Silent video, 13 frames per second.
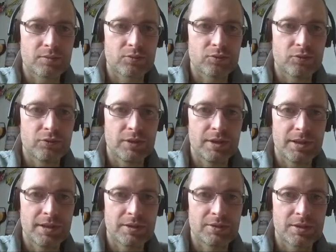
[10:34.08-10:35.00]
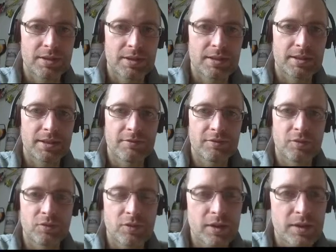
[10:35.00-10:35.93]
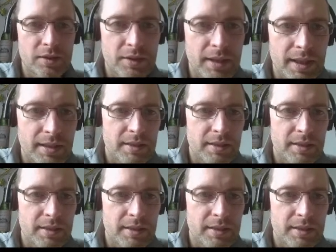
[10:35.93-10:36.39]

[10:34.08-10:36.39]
Really interested to see if it will run on that,